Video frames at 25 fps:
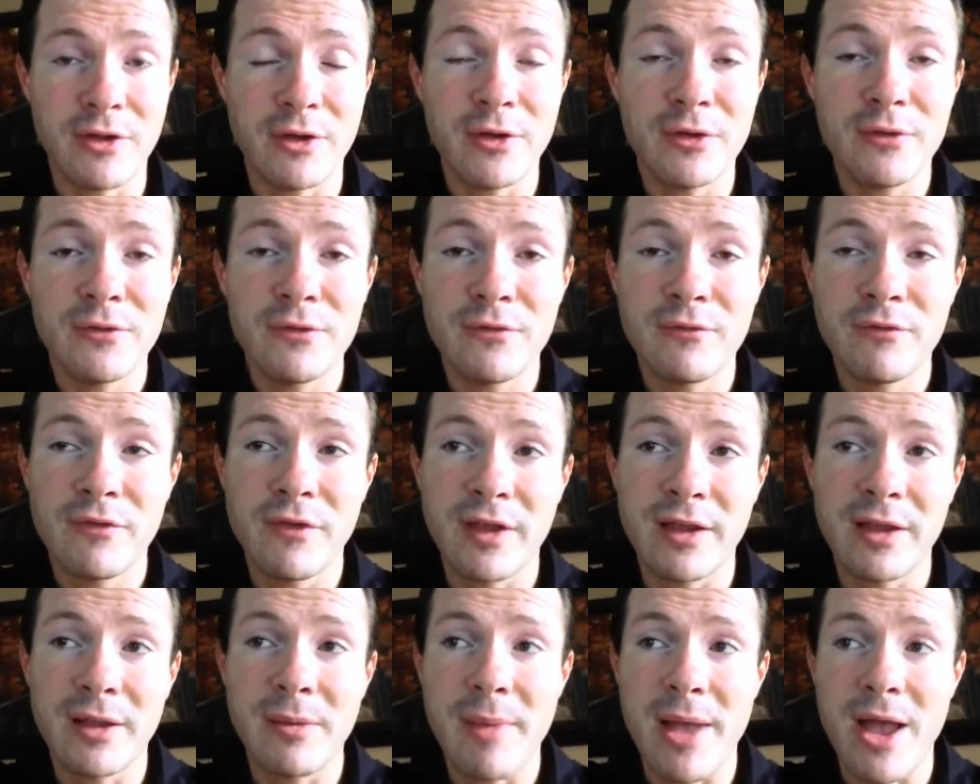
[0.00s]
The good
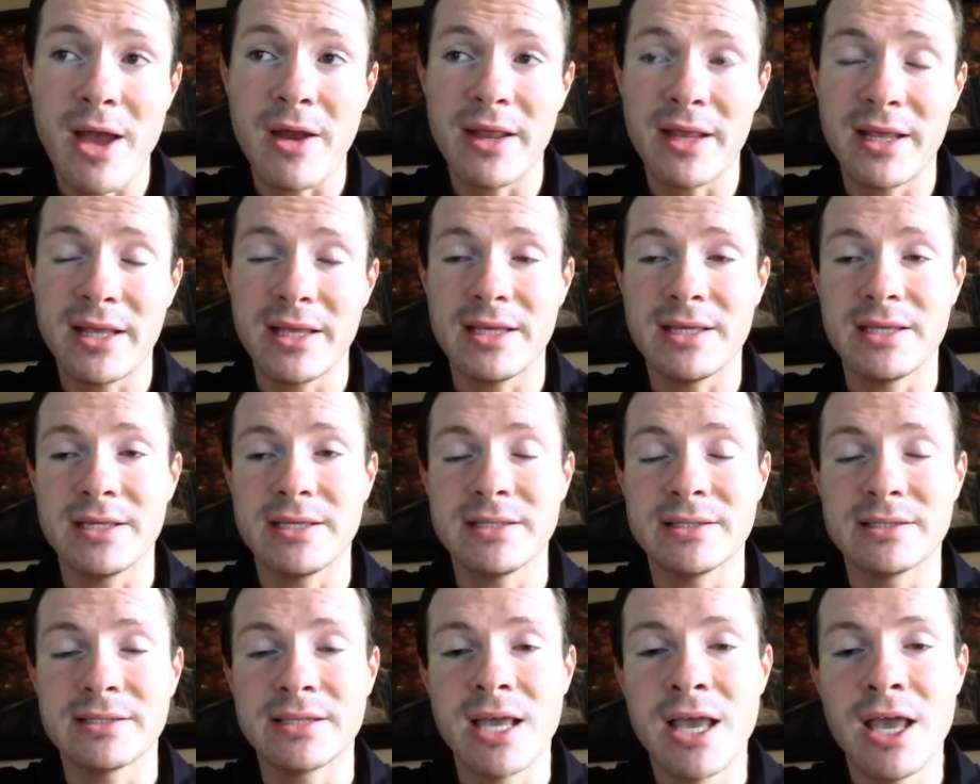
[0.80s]
thing about it
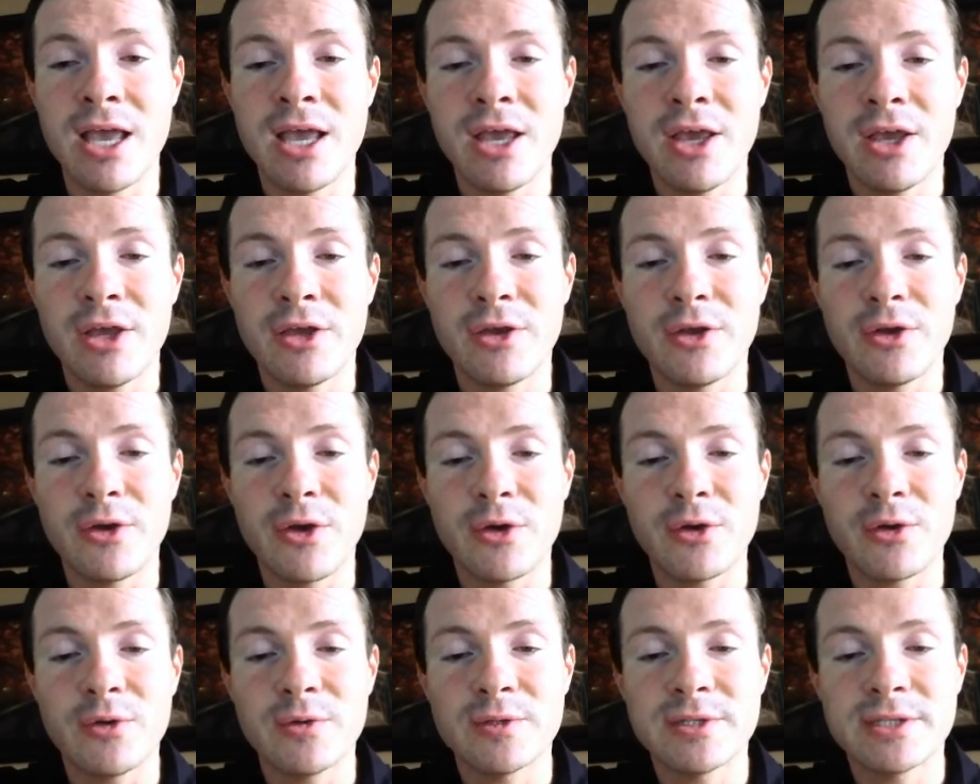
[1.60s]
is you
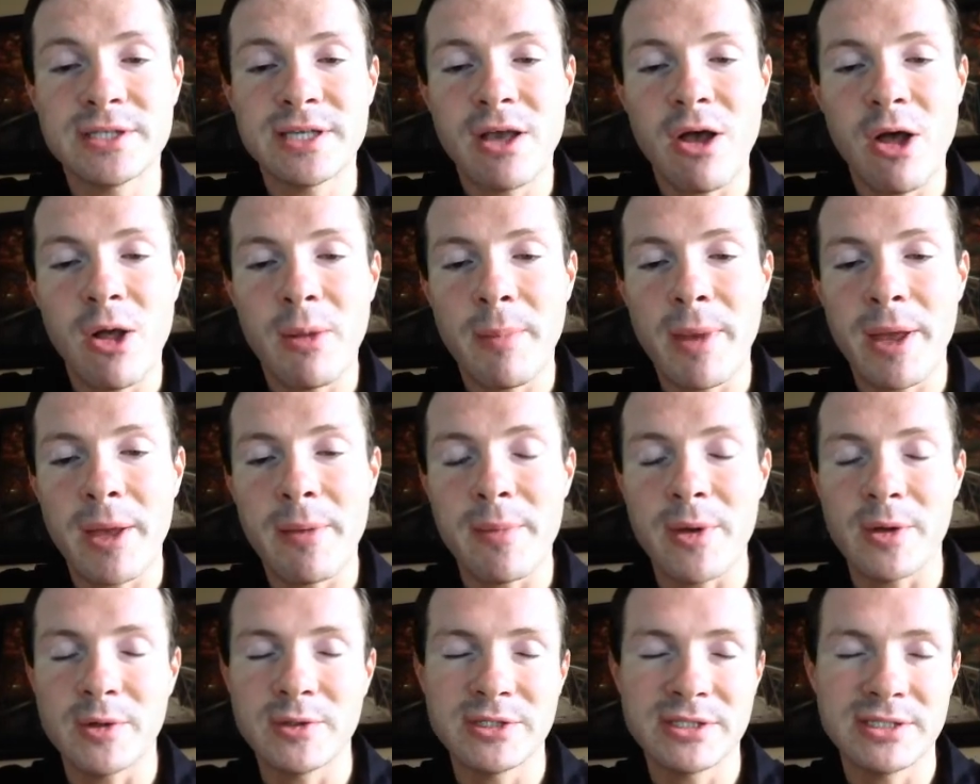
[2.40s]
know, you see all my
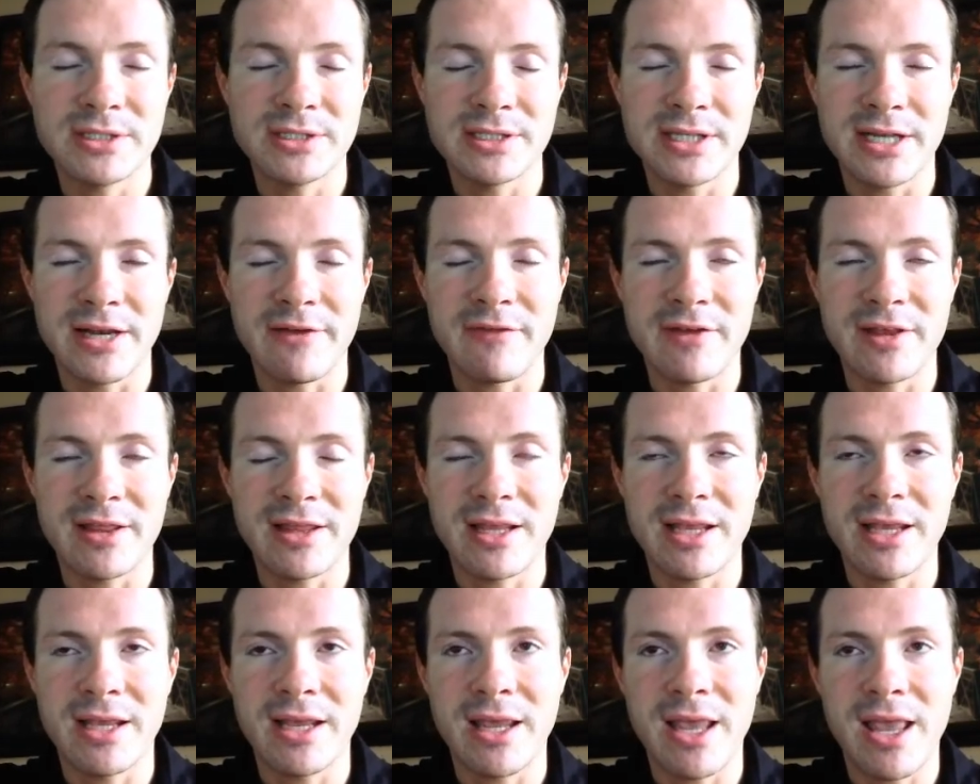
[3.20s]
emotions and
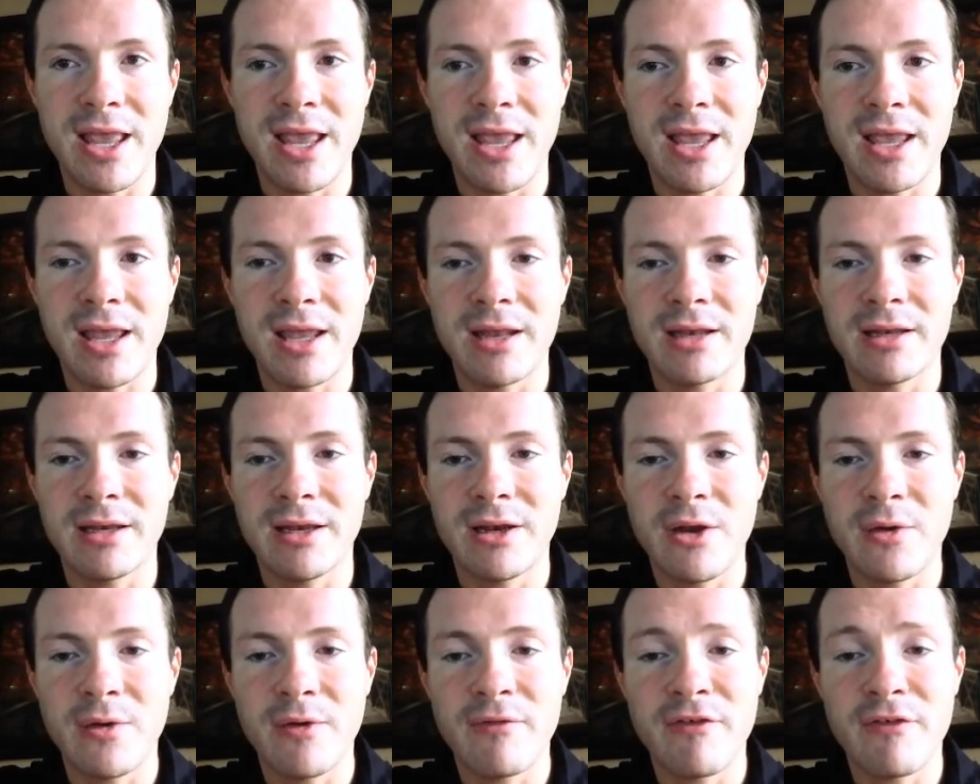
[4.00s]
everything, and,
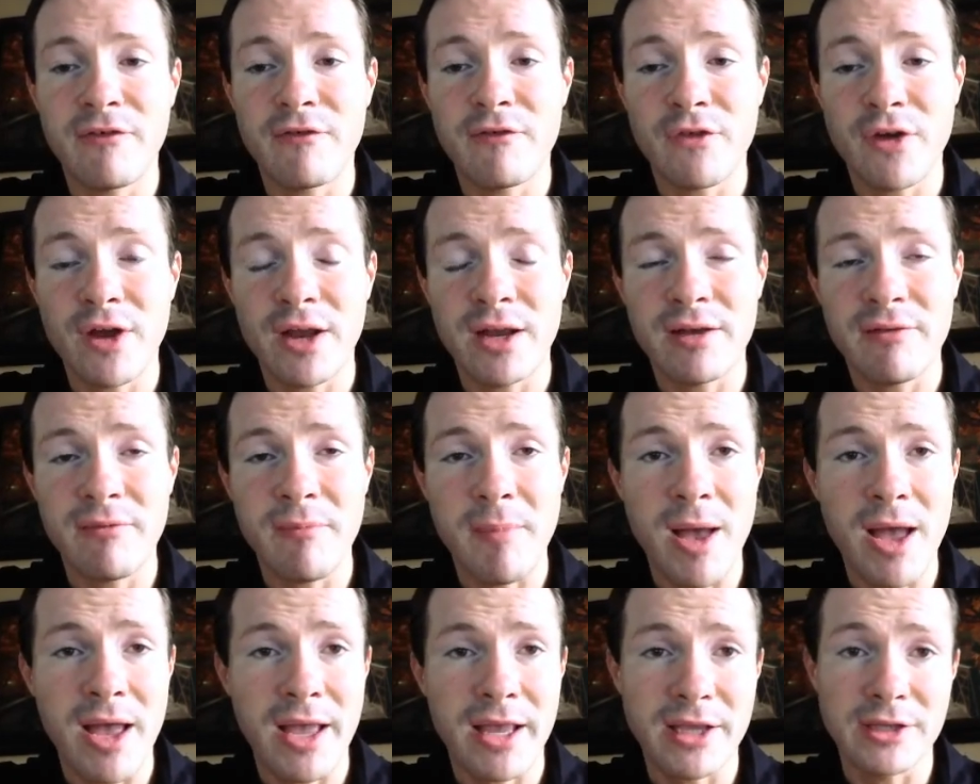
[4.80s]
you know, if a friend of
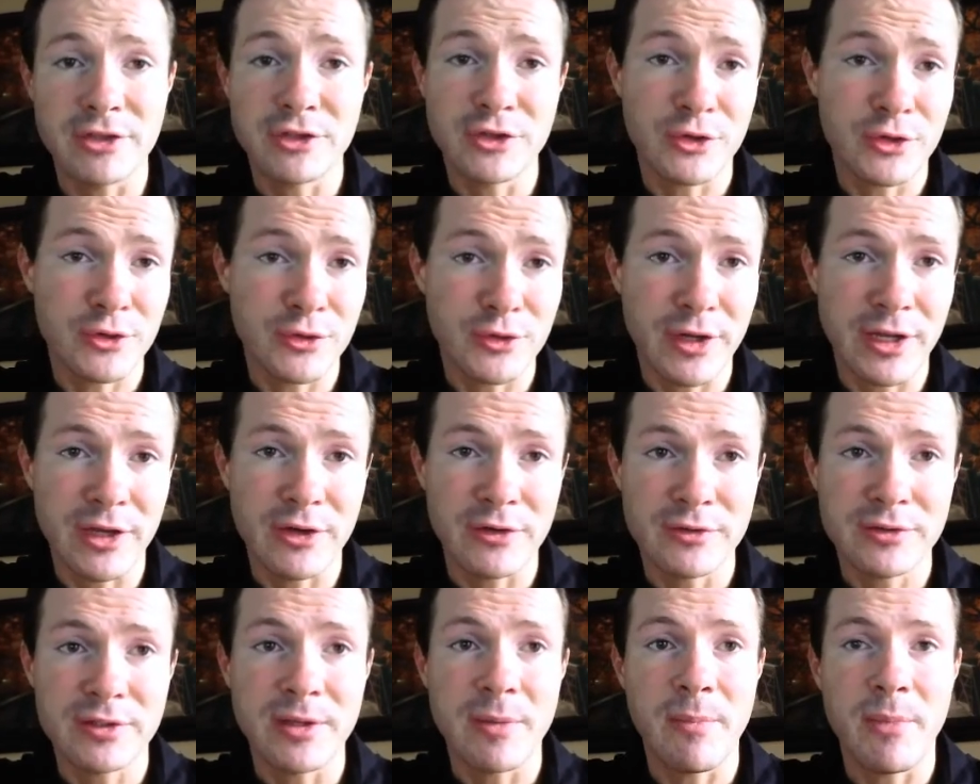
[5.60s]
mine is
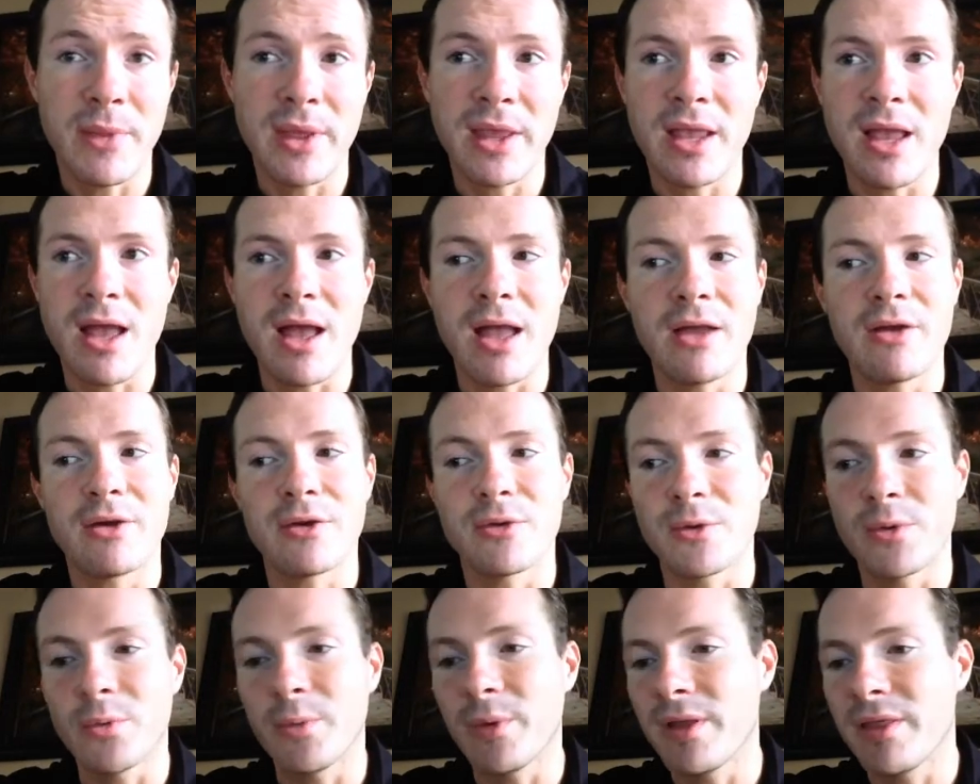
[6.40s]
hurting or something, I
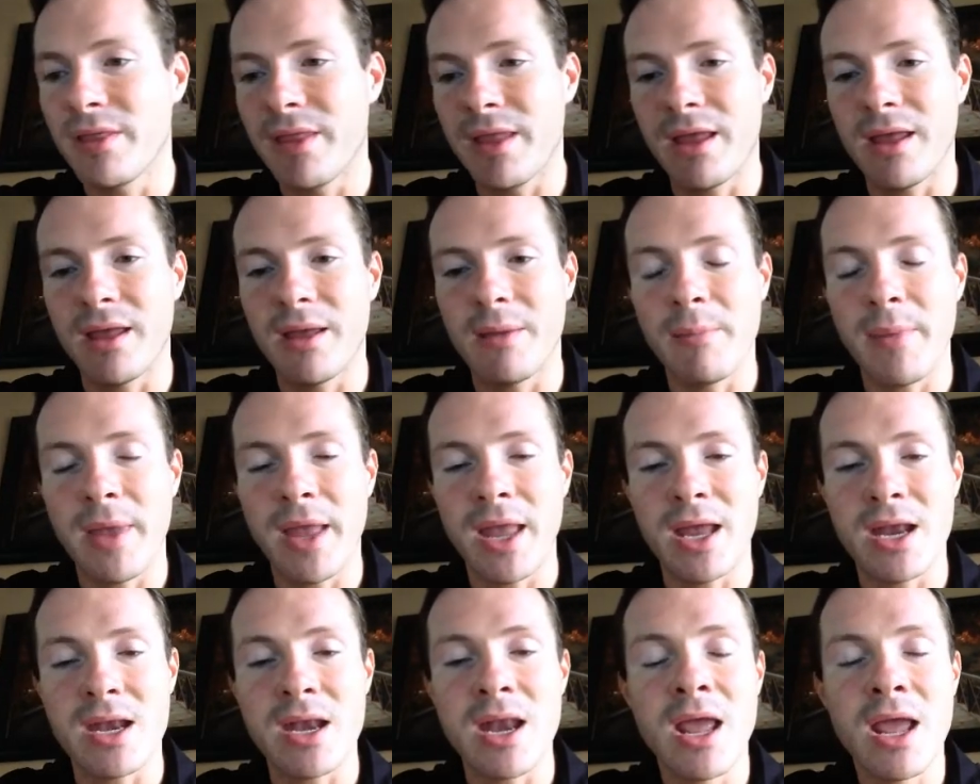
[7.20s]
hurt with them,
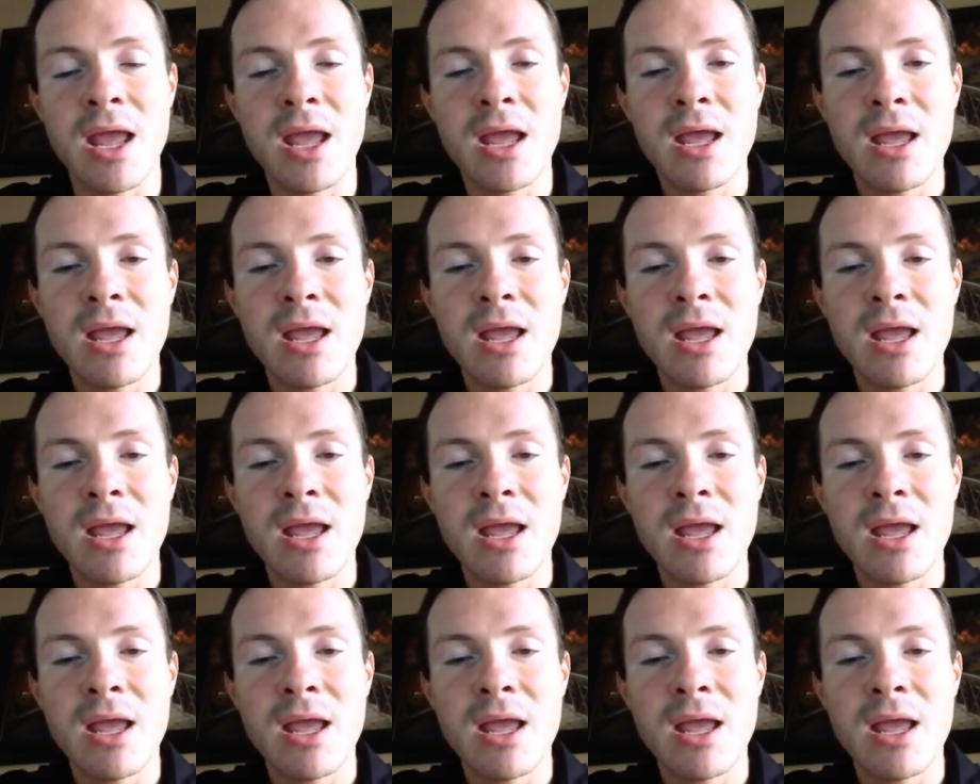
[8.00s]
and,